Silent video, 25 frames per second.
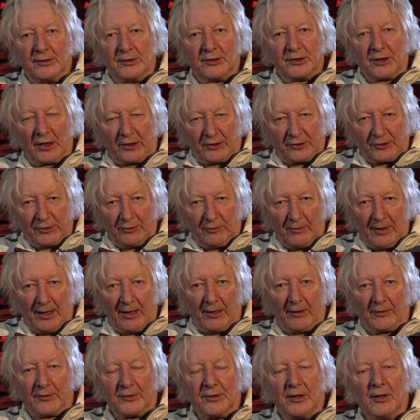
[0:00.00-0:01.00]
shut you
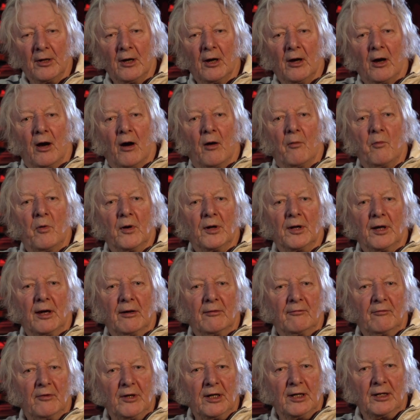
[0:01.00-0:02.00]
out. And what I
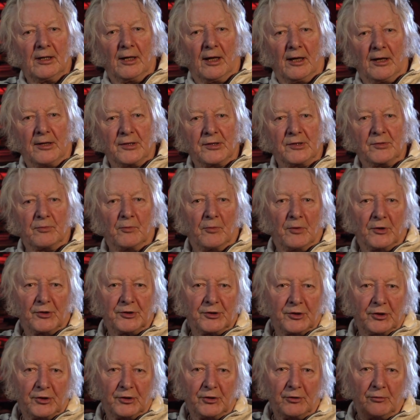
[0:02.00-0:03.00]
realised was
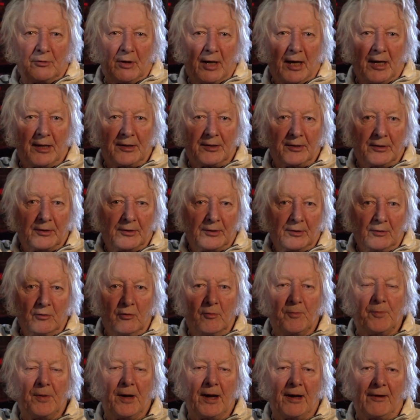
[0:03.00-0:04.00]
that you had the
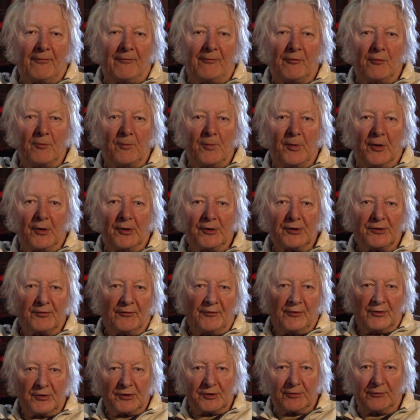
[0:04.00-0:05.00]
all-powerful boss,
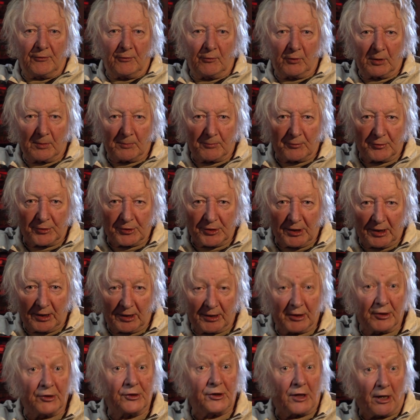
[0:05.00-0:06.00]
first of all the
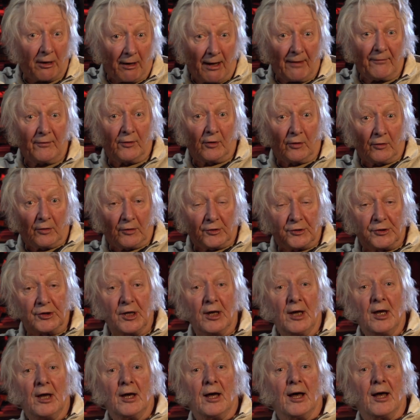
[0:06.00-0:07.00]
Brazilian João Havelange,
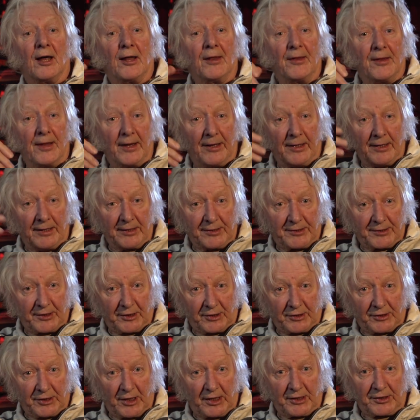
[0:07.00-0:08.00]
and then his
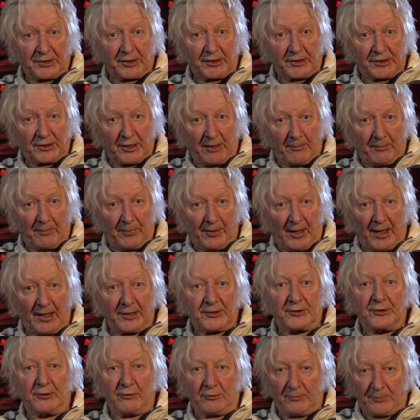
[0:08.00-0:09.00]
successor Sepp
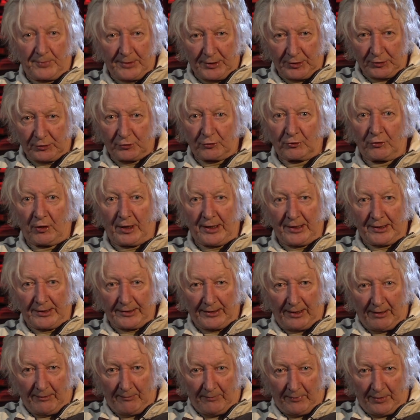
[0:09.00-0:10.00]
Blatter, who'd been trained
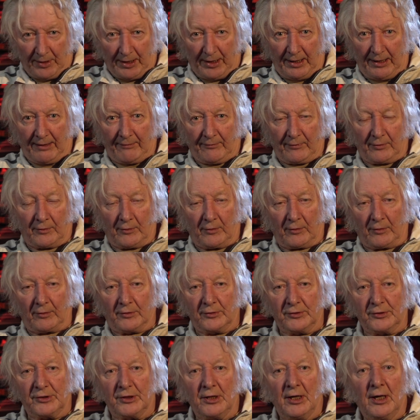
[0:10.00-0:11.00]
up by
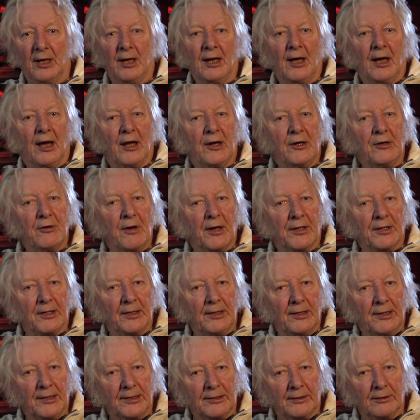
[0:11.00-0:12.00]
Havelange, and you had a
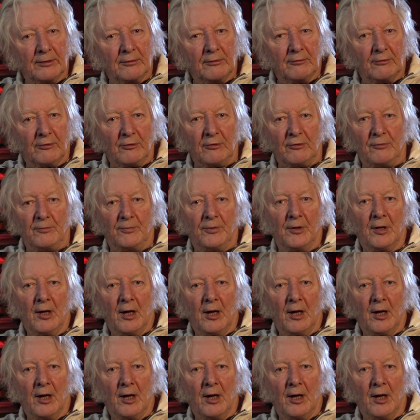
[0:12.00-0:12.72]
little group,